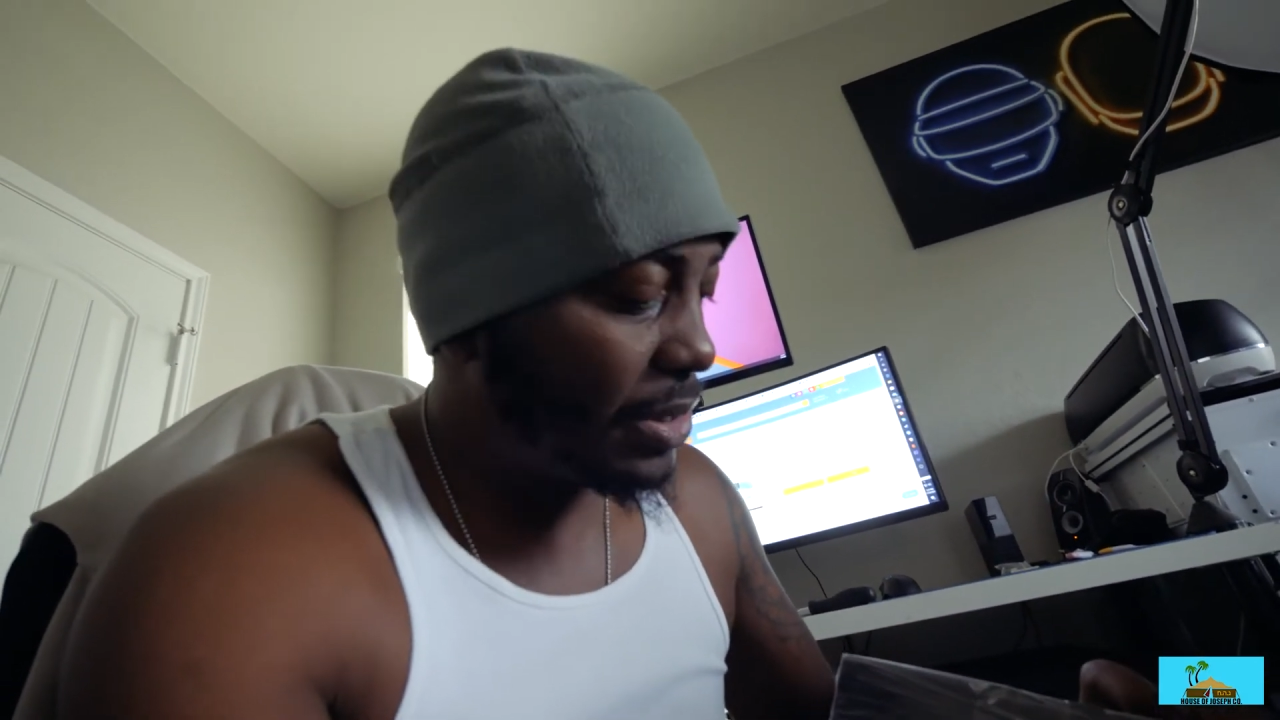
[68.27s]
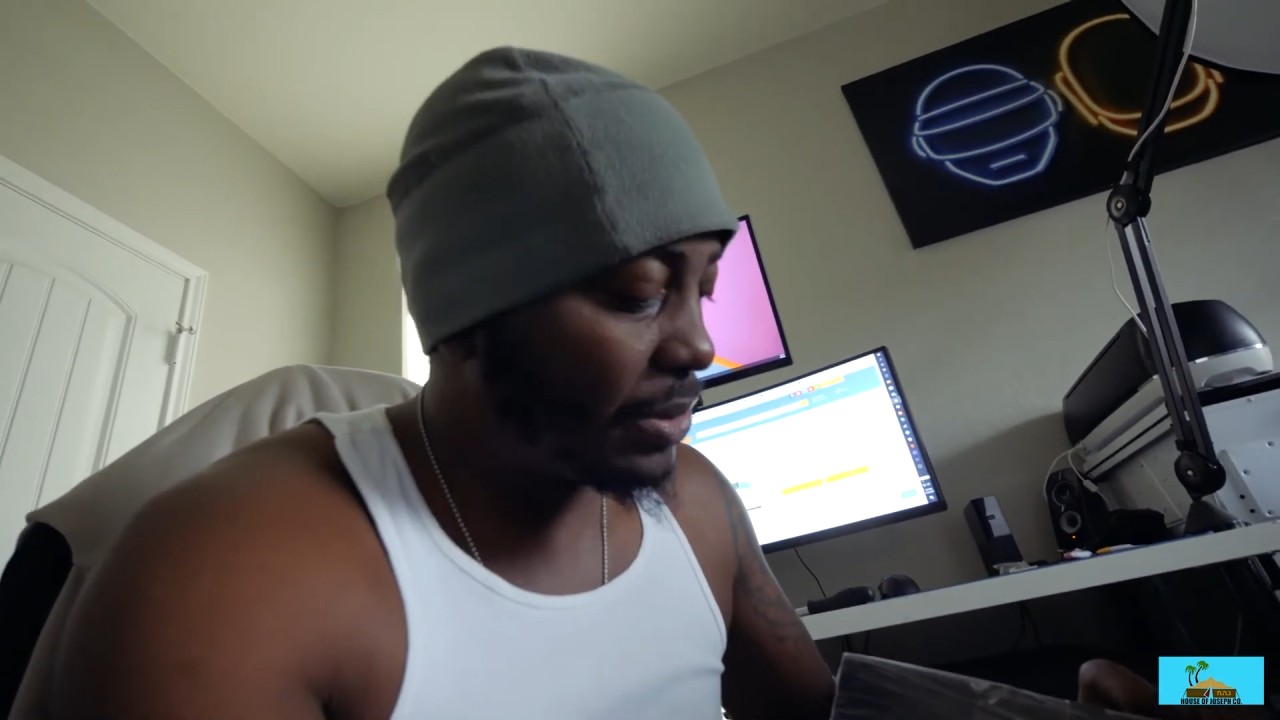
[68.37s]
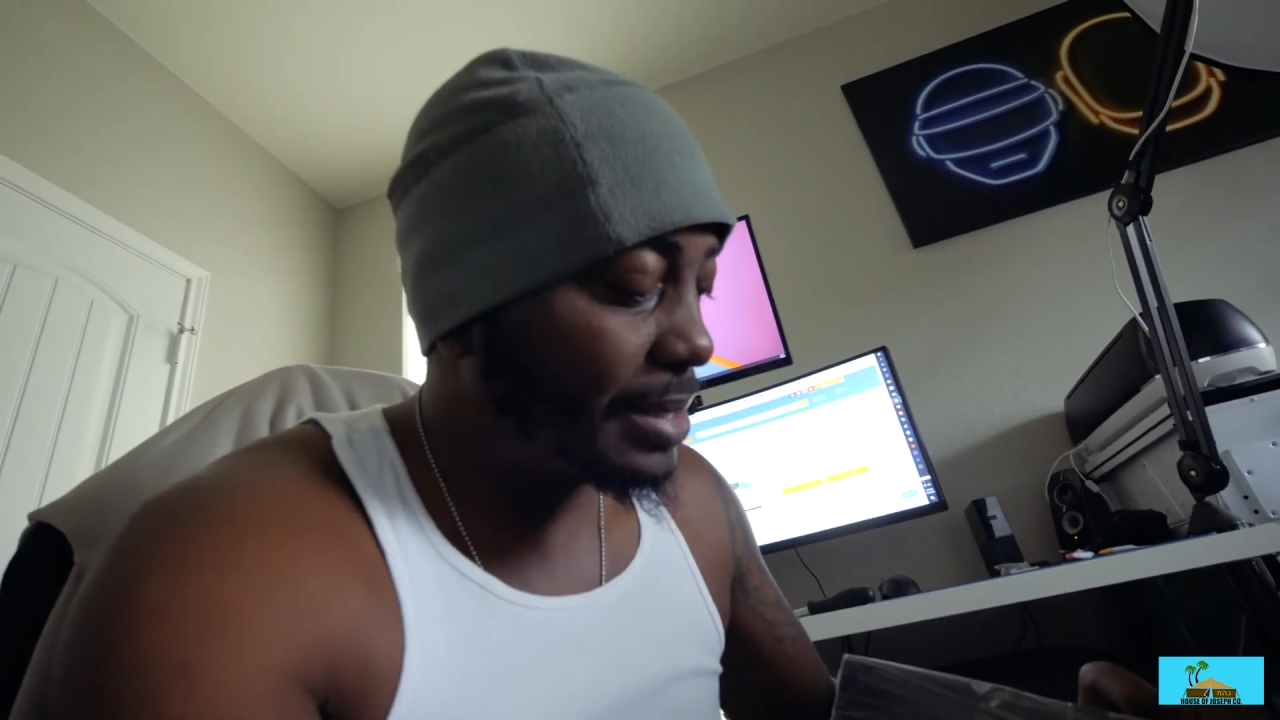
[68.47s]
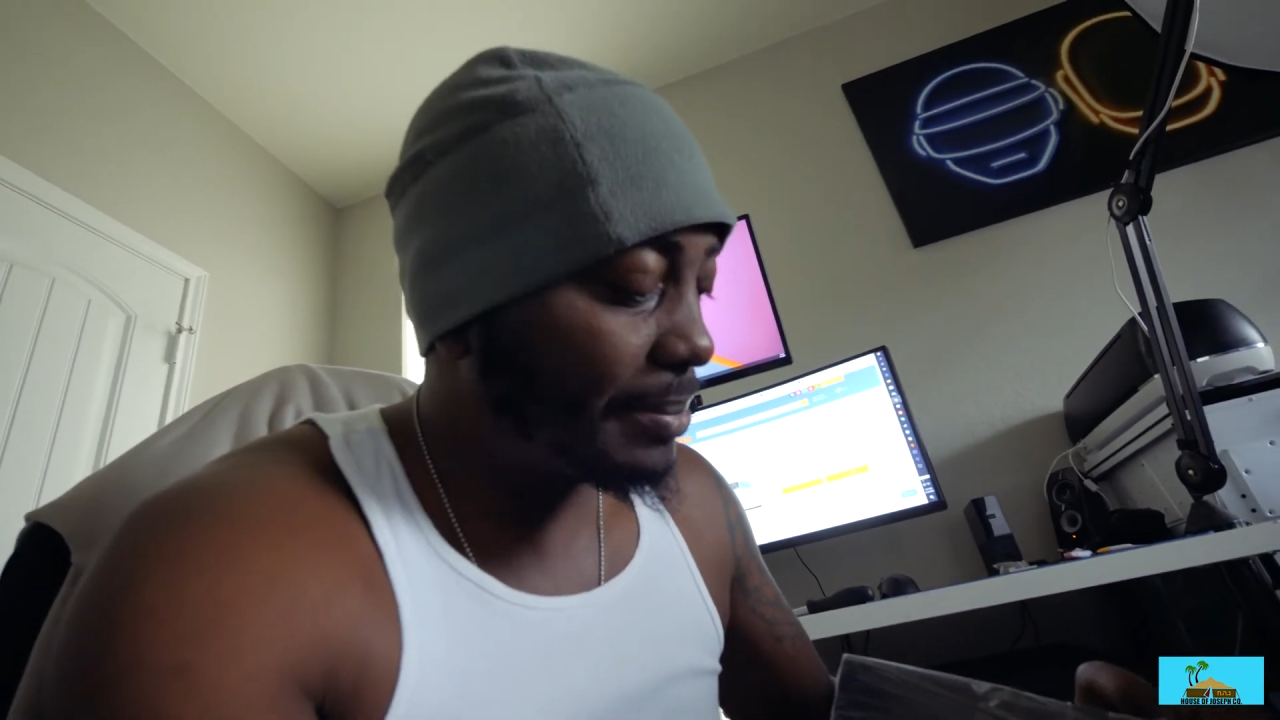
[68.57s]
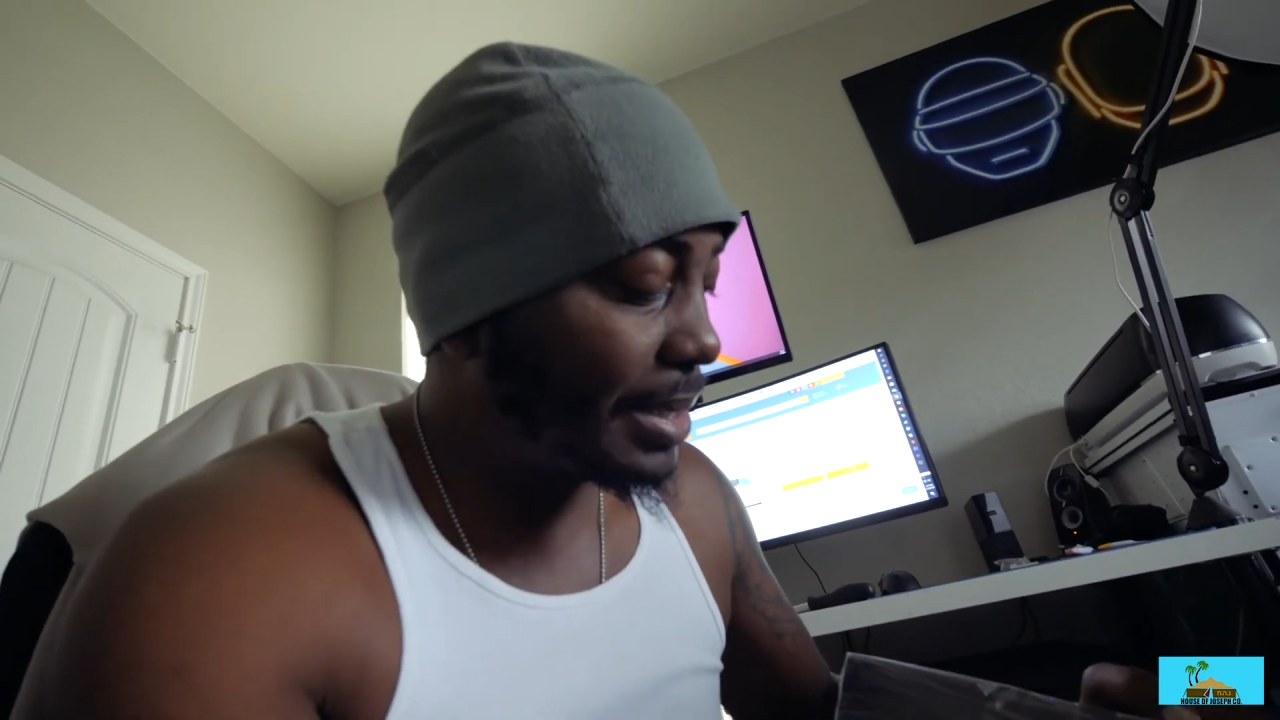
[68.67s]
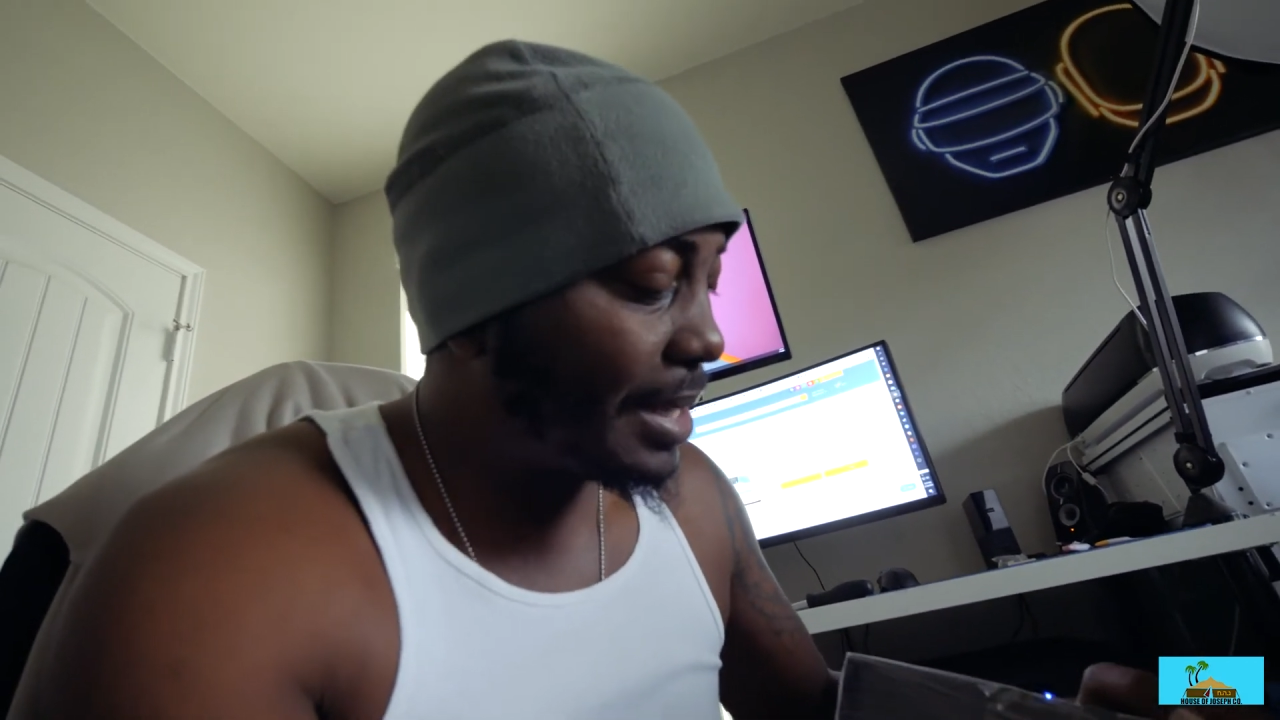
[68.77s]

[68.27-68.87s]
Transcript: do something